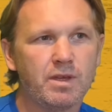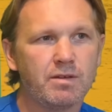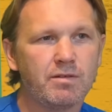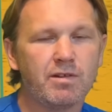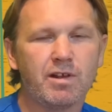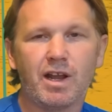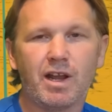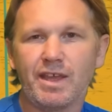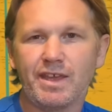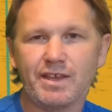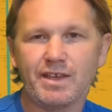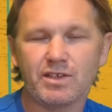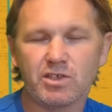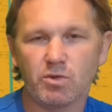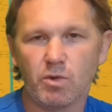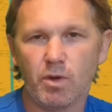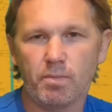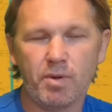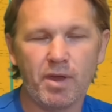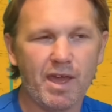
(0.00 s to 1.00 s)
clique
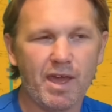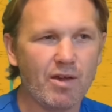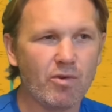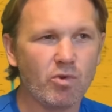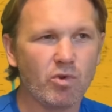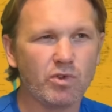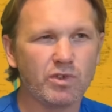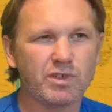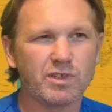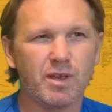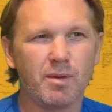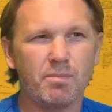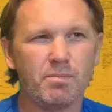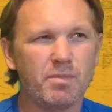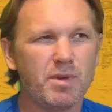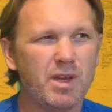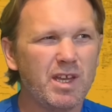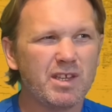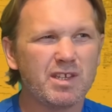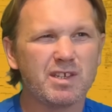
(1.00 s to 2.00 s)
to appear, or
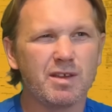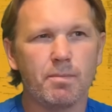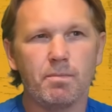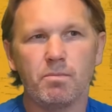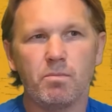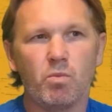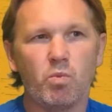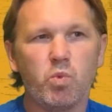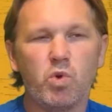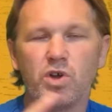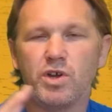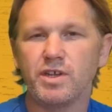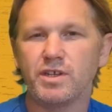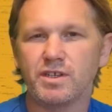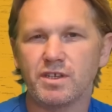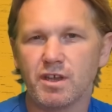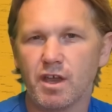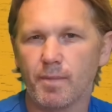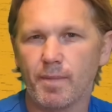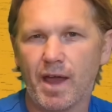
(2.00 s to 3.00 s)
some word
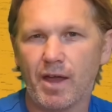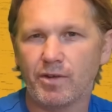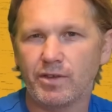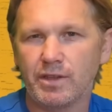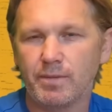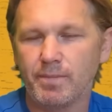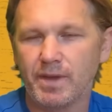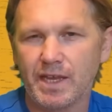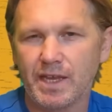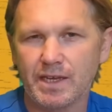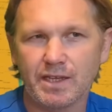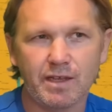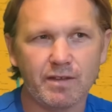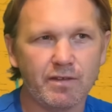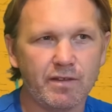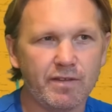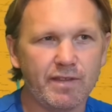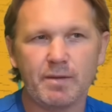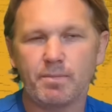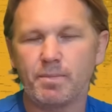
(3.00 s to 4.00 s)
to come out in the media
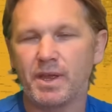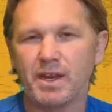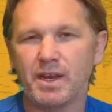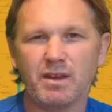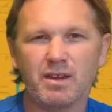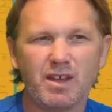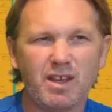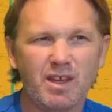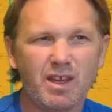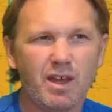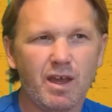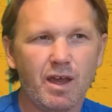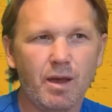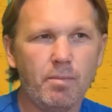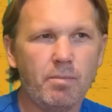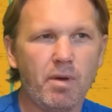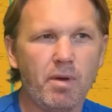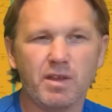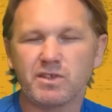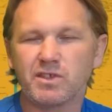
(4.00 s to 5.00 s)
that there'd been
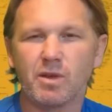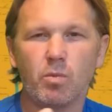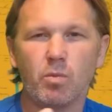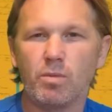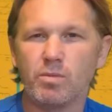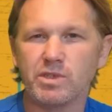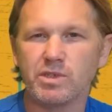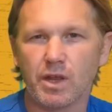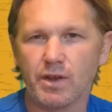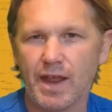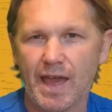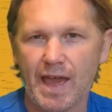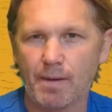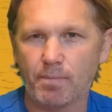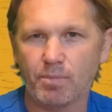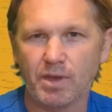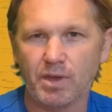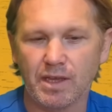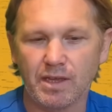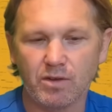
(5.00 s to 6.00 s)
someone was
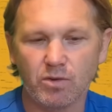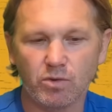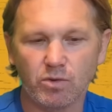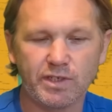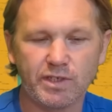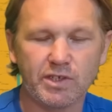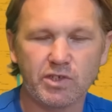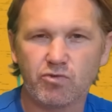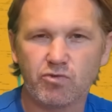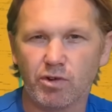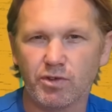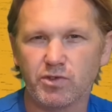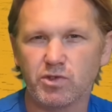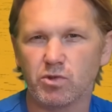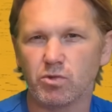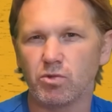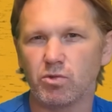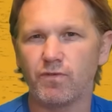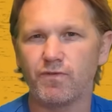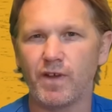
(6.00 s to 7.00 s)
unhappy or
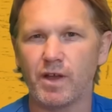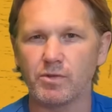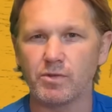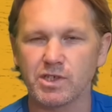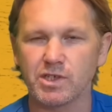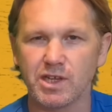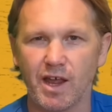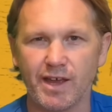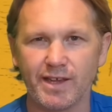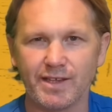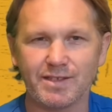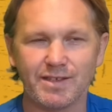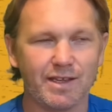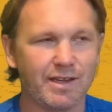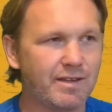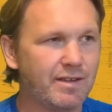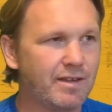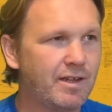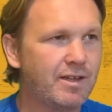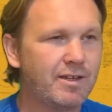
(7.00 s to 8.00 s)
disgruntled or felt
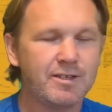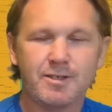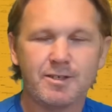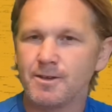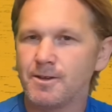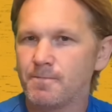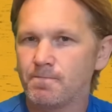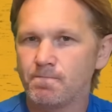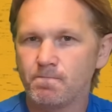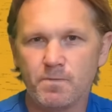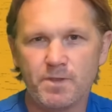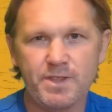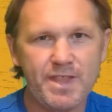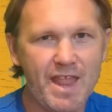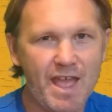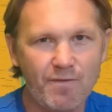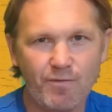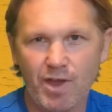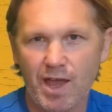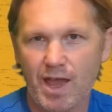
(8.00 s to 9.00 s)
slighted?
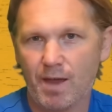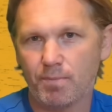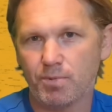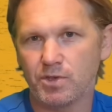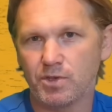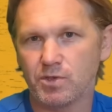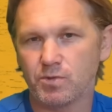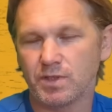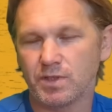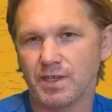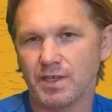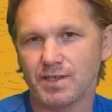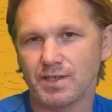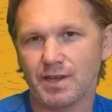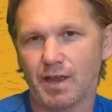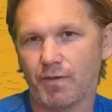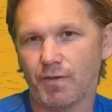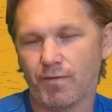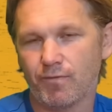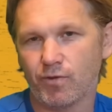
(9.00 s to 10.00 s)
Never happens with this
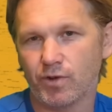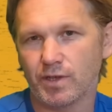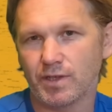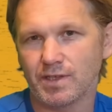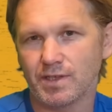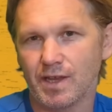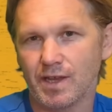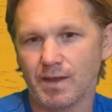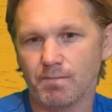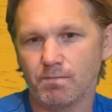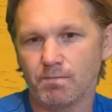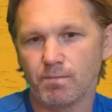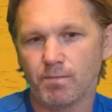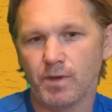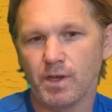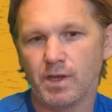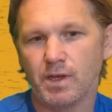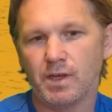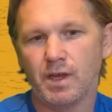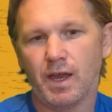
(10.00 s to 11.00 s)
South Africa team.
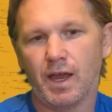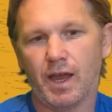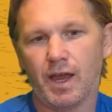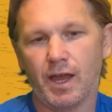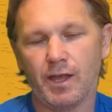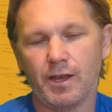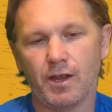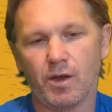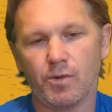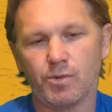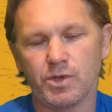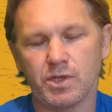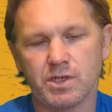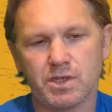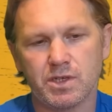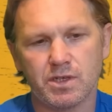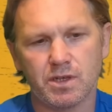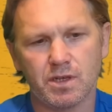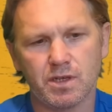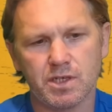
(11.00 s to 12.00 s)
And I
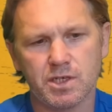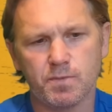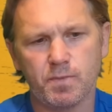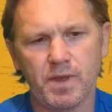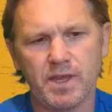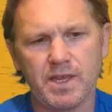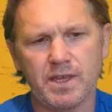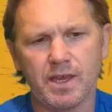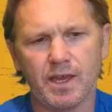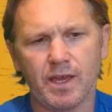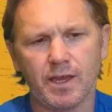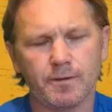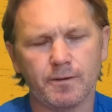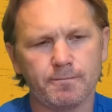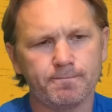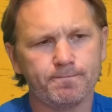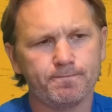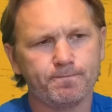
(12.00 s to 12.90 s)
was speaking